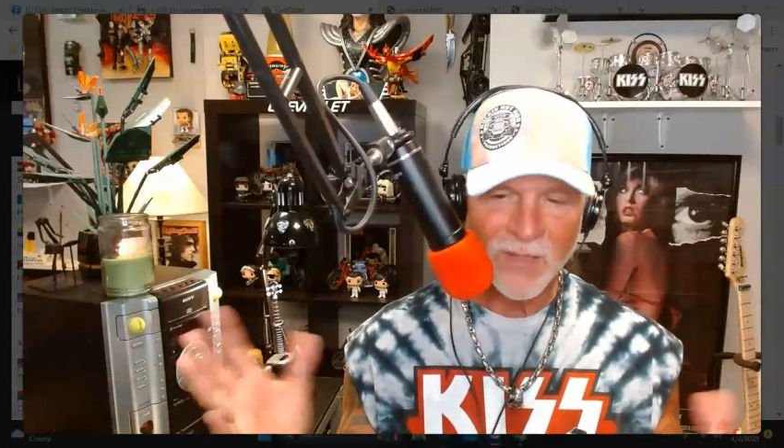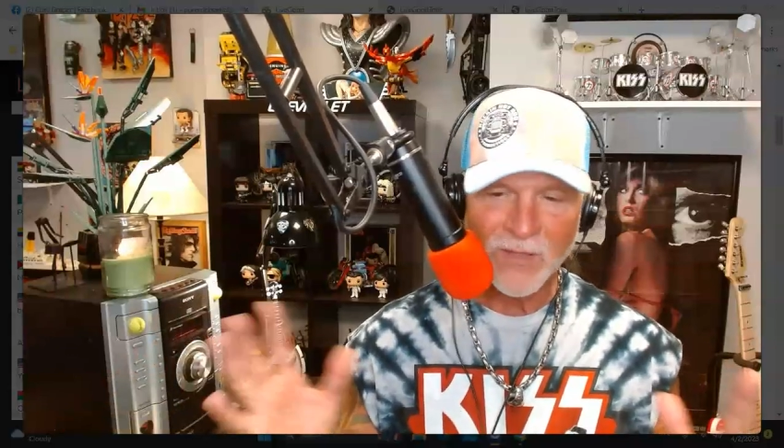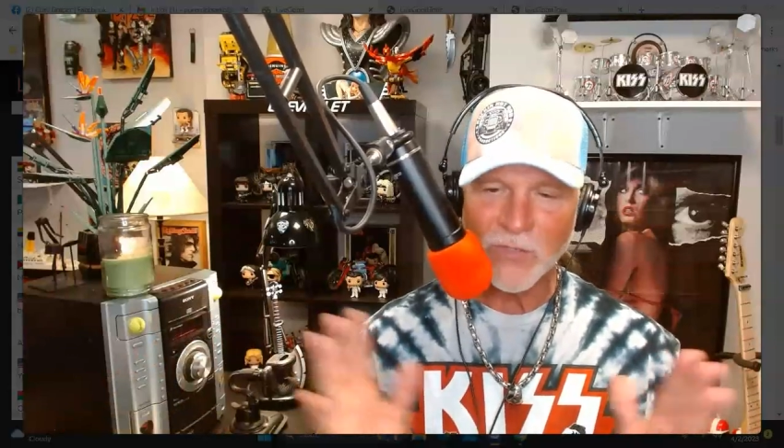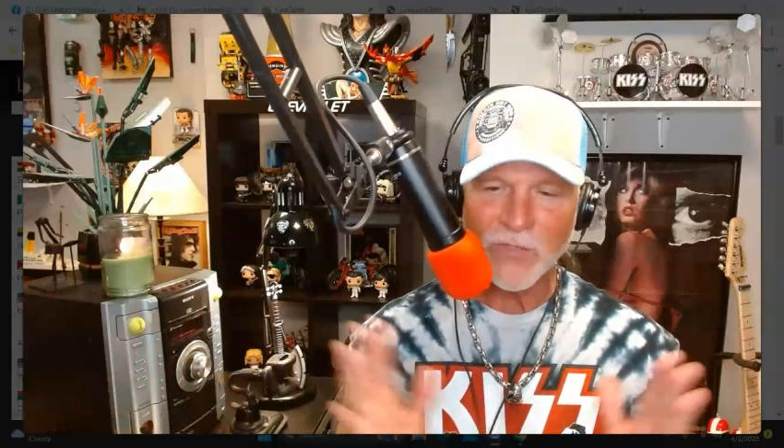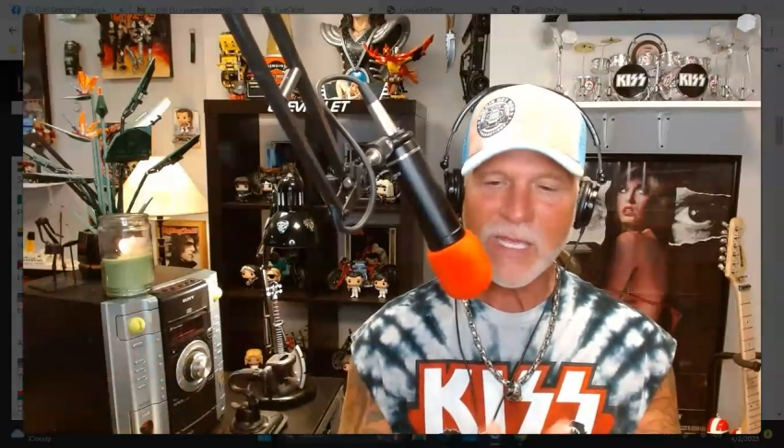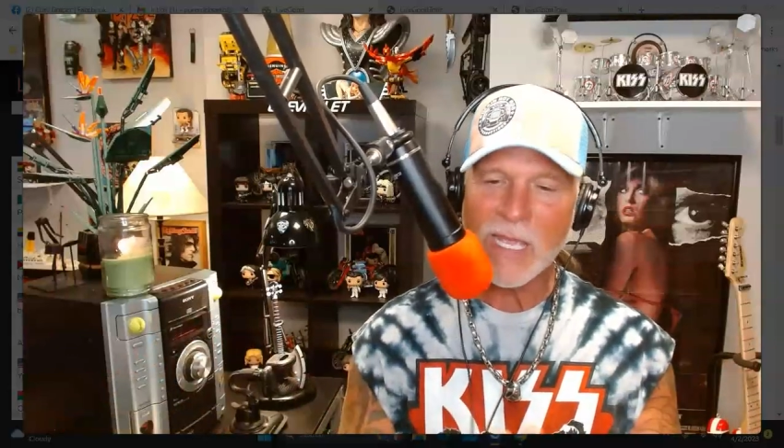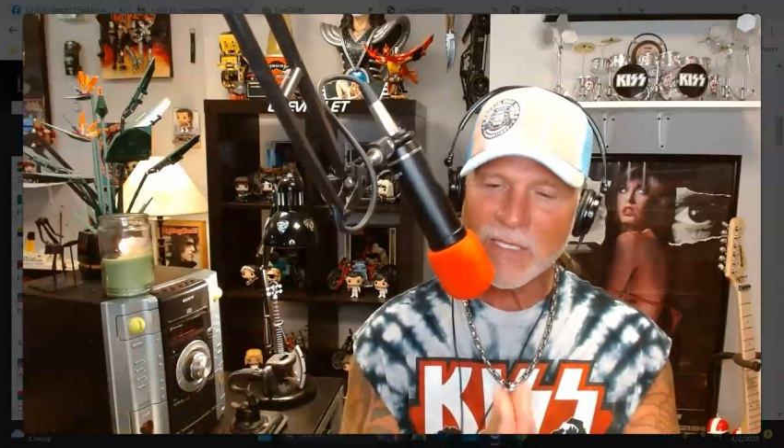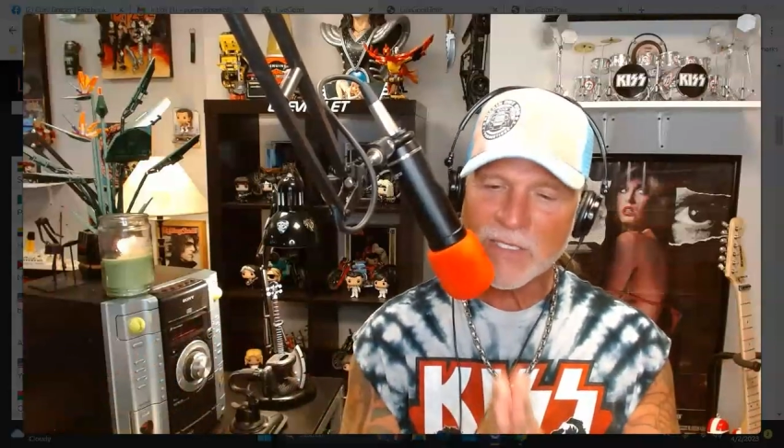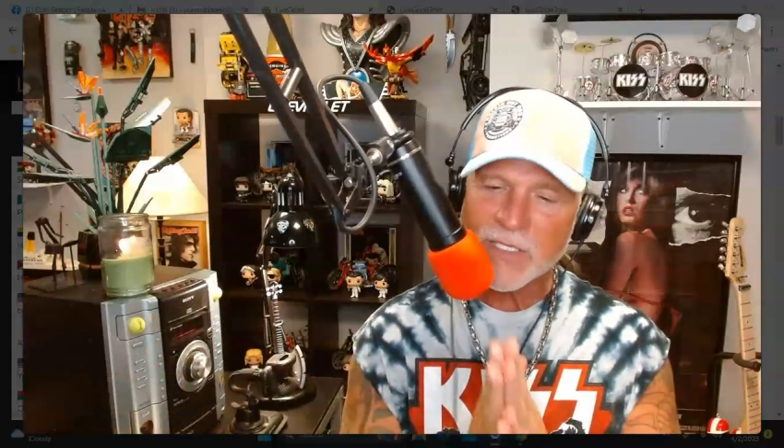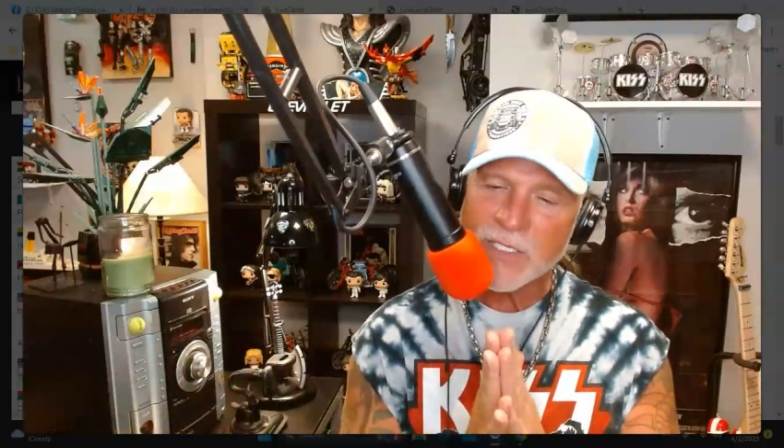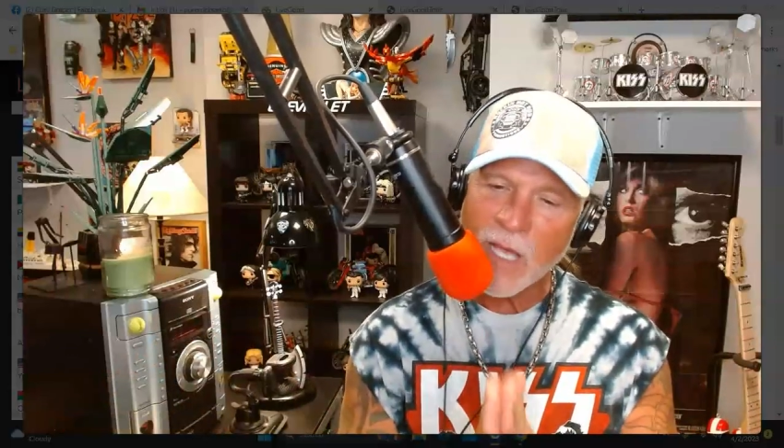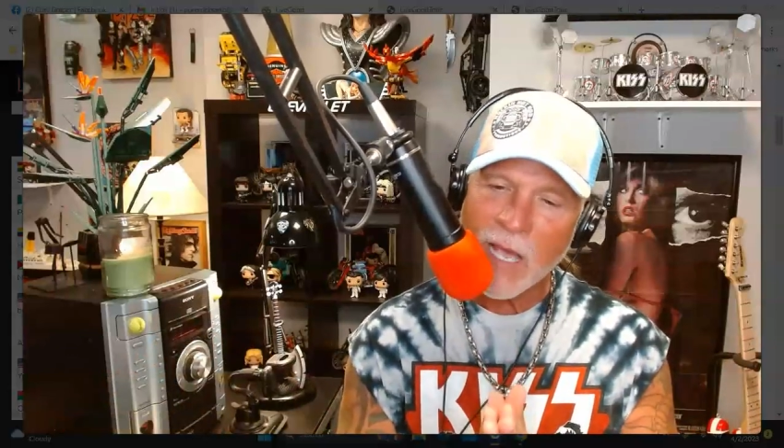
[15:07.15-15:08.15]
You can't
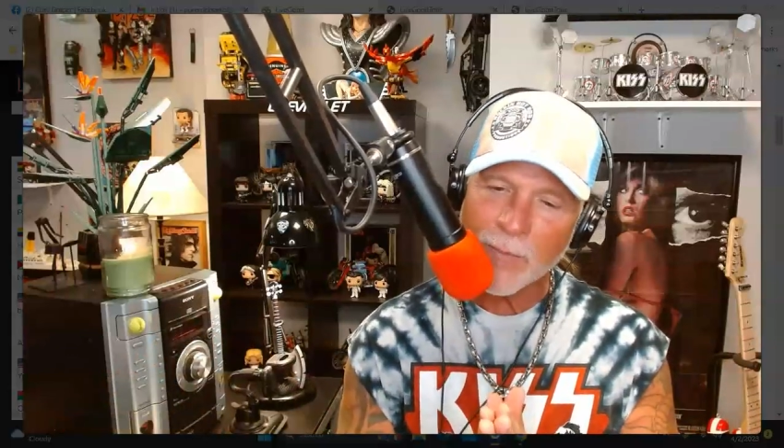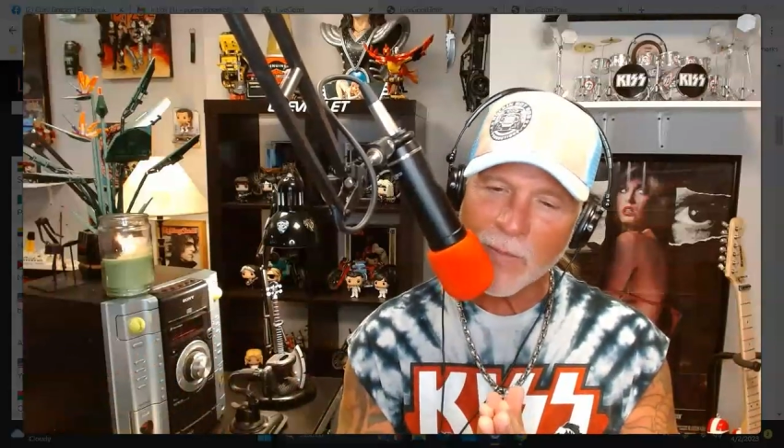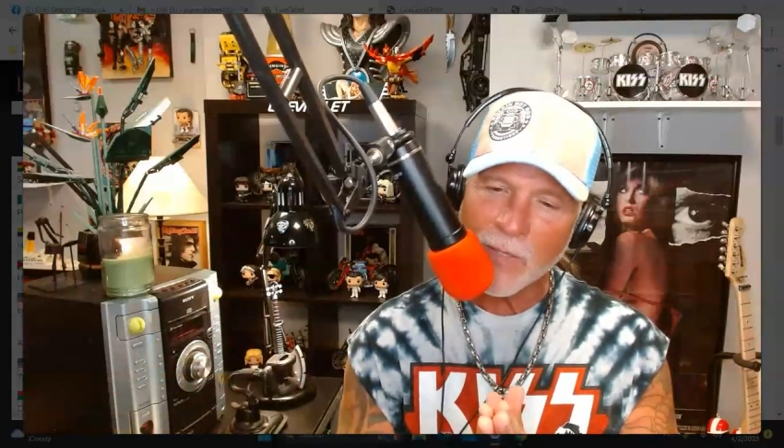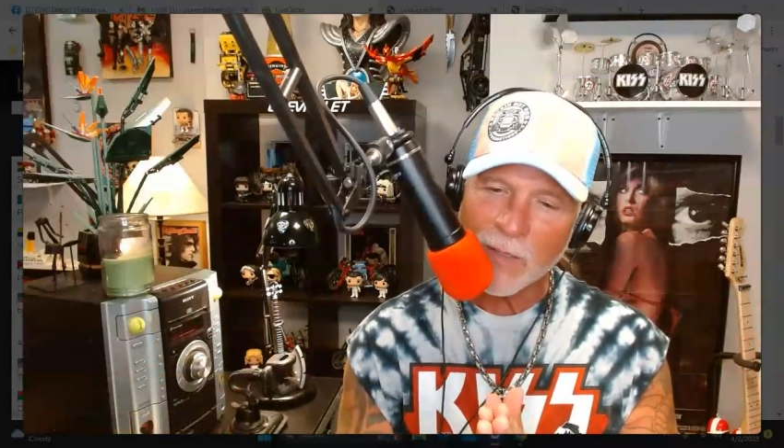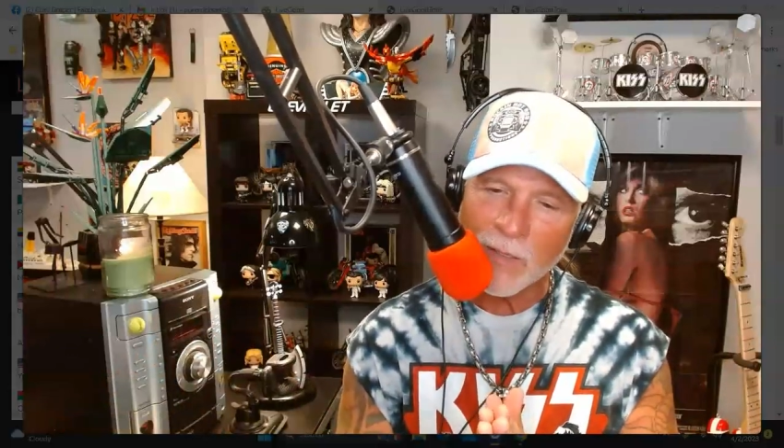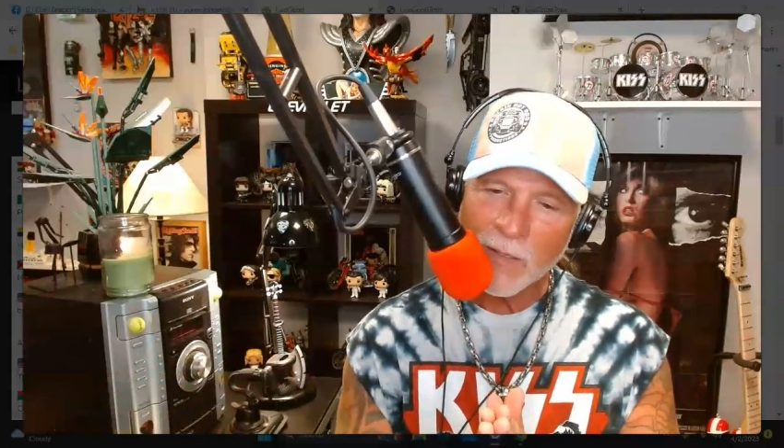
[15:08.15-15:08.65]
stop it.